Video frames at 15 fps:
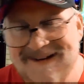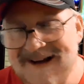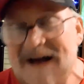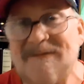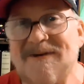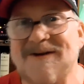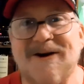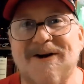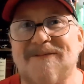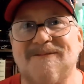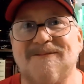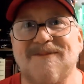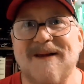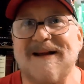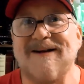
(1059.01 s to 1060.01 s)
I'm just gonna
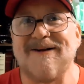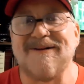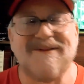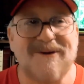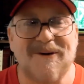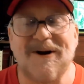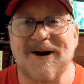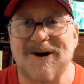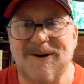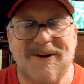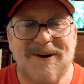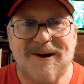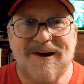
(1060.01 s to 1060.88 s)
be critical.